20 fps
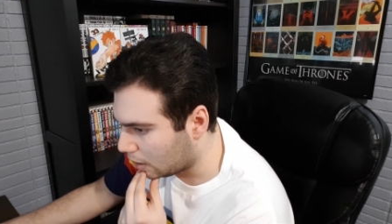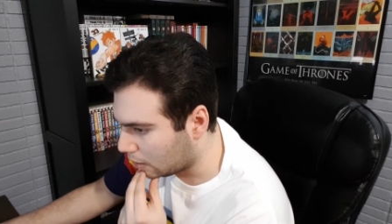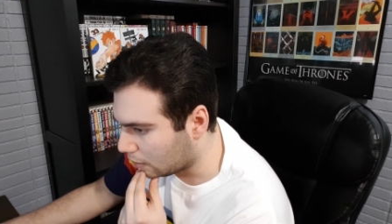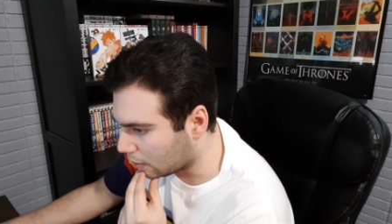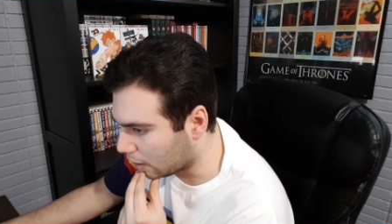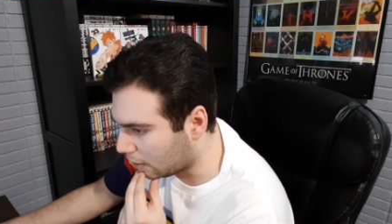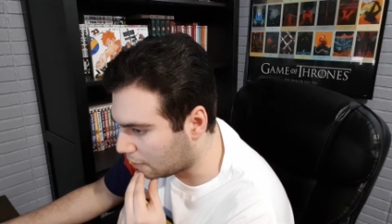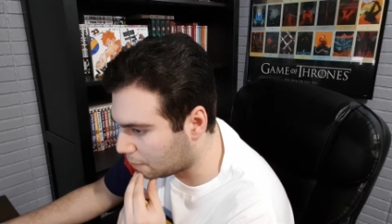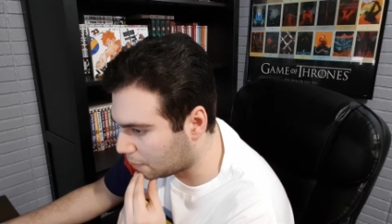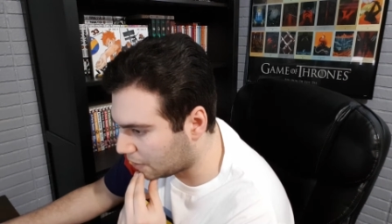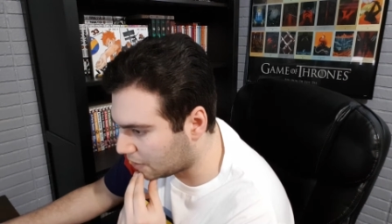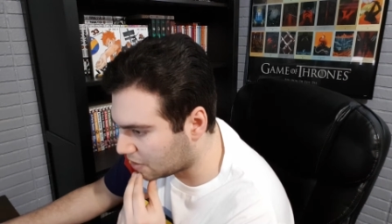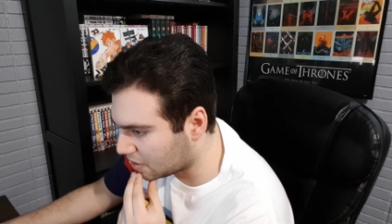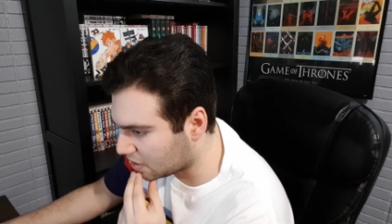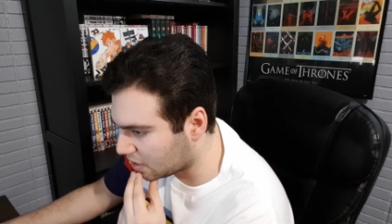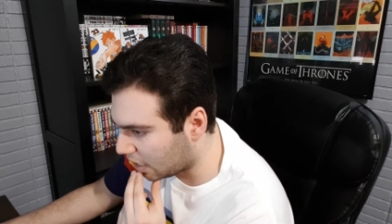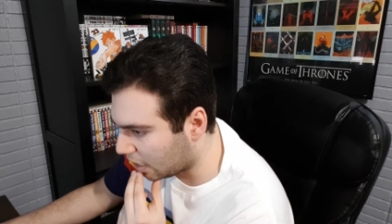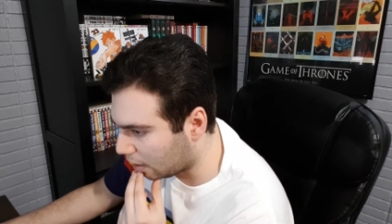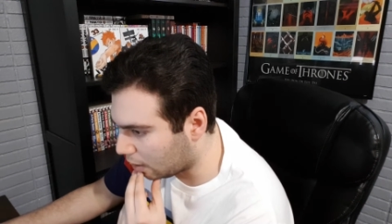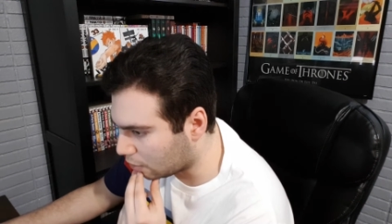9th place is
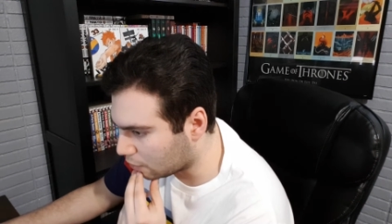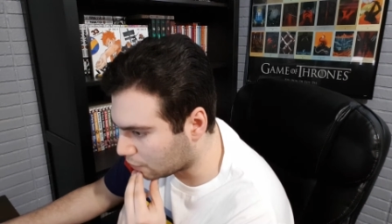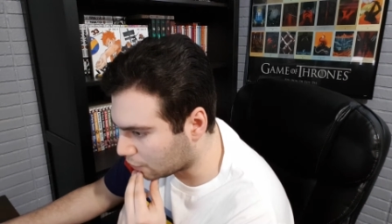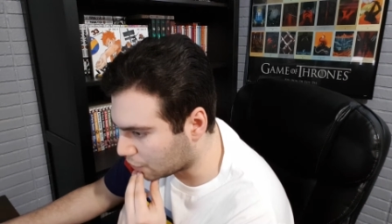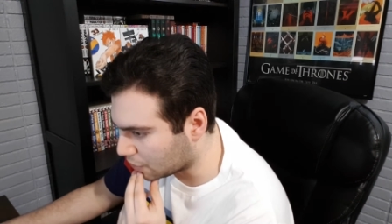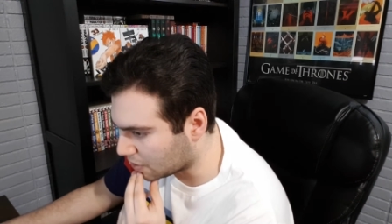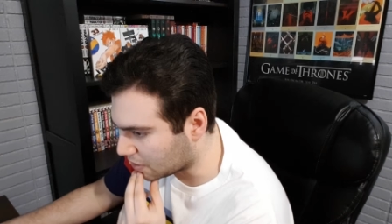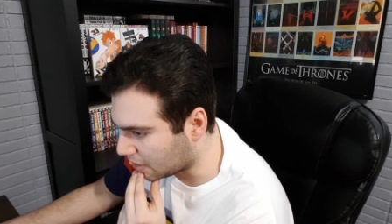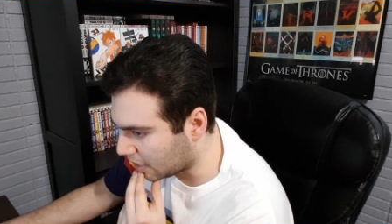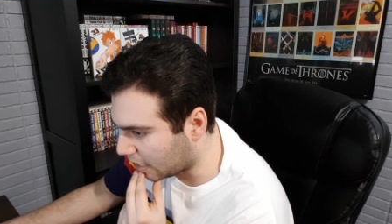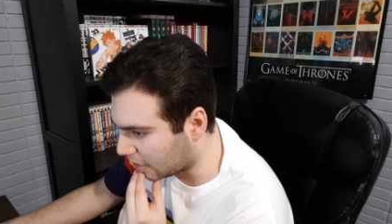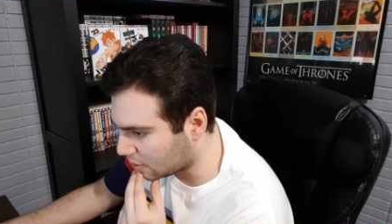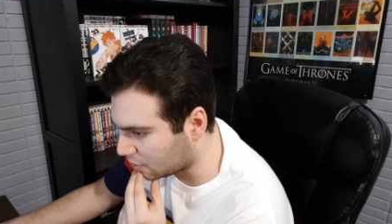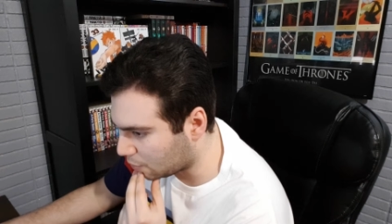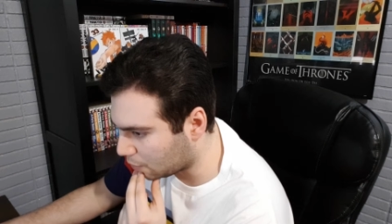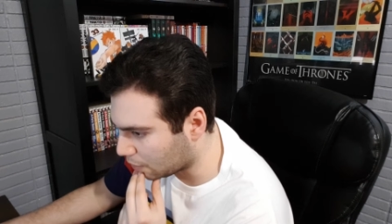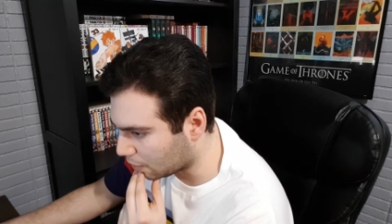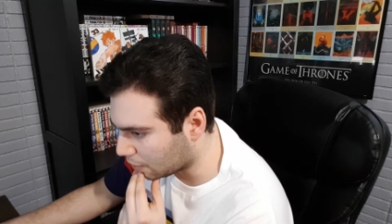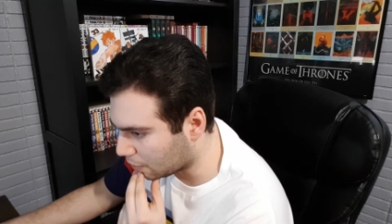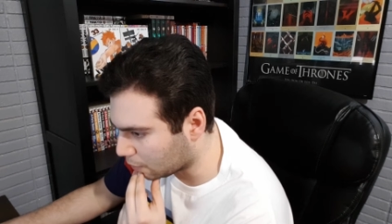the Owls versus Cast
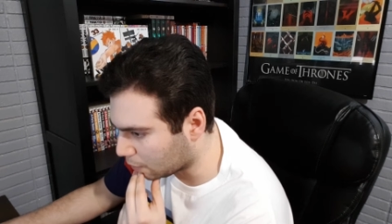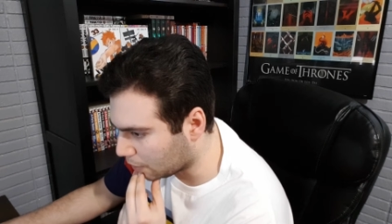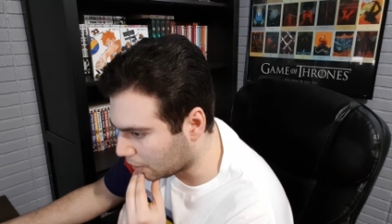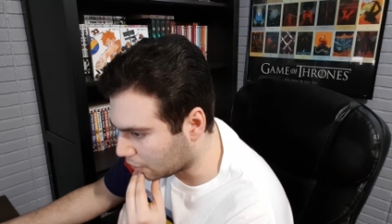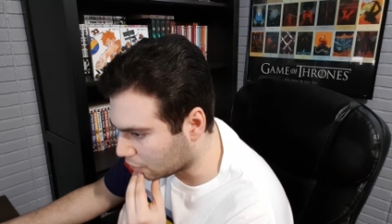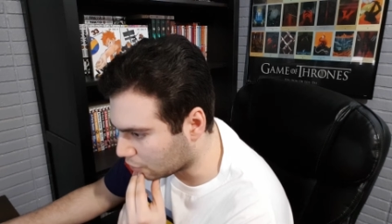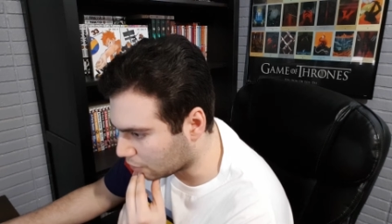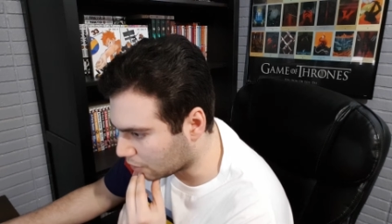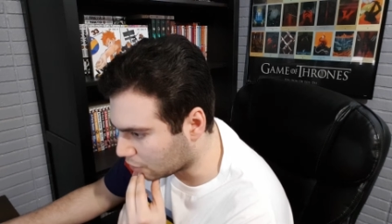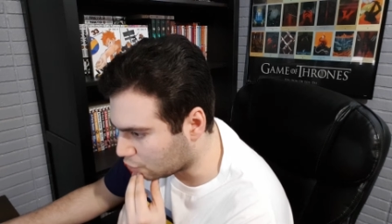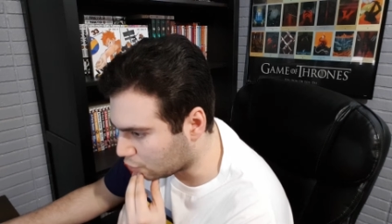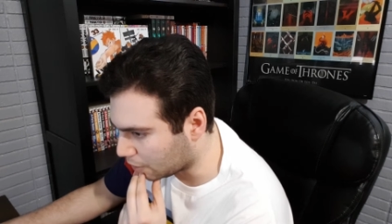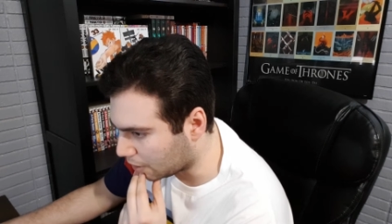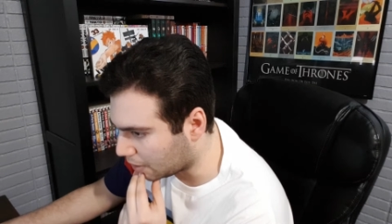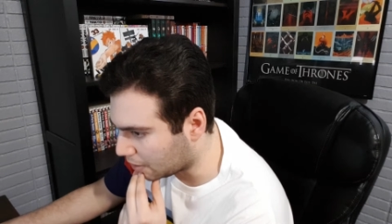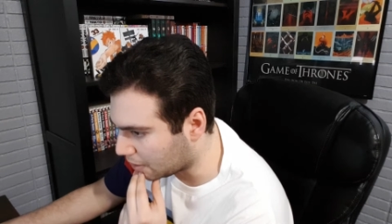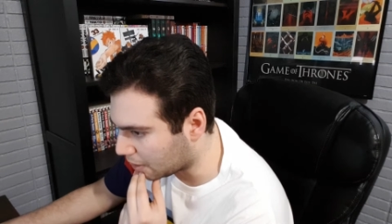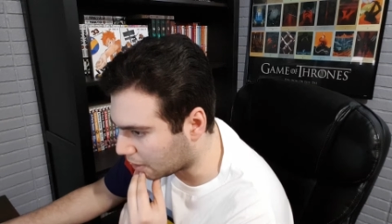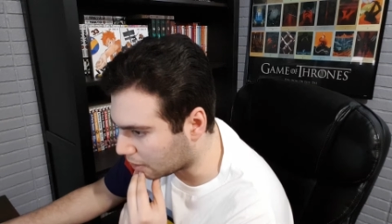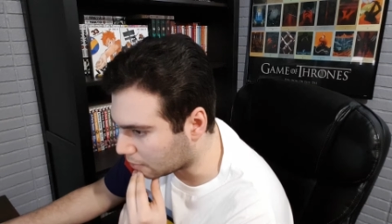3 on 3 during the
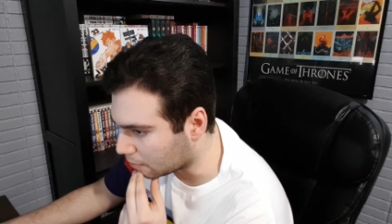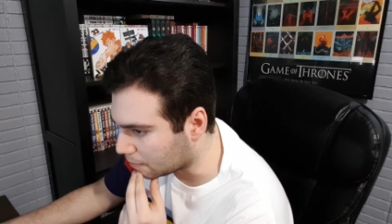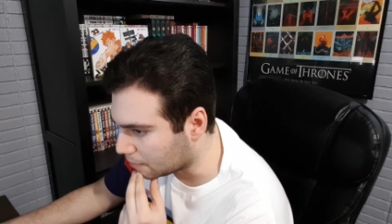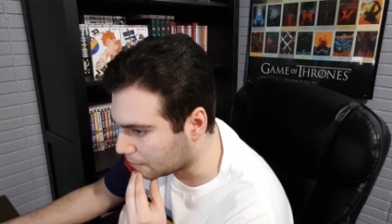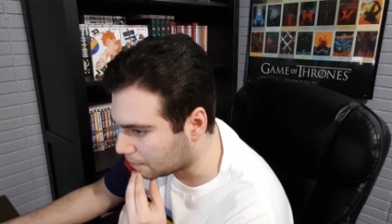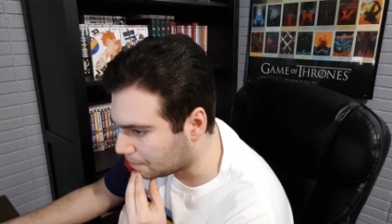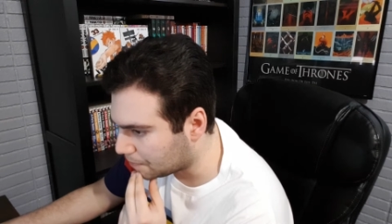train cam.